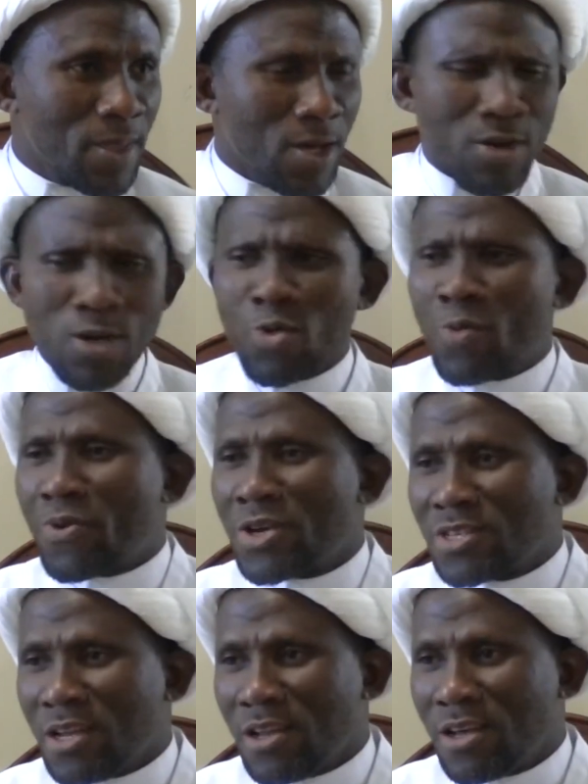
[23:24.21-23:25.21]
How can we
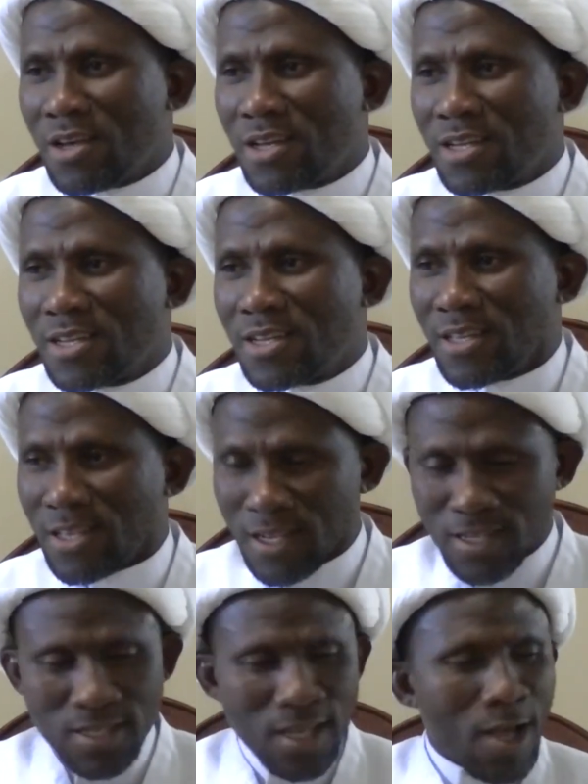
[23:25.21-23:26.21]
oppress Allah?
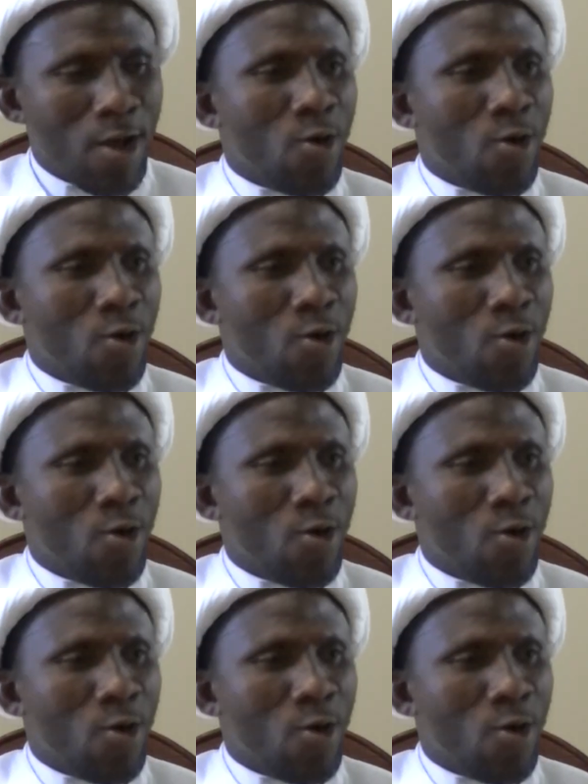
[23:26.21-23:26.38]
Yes.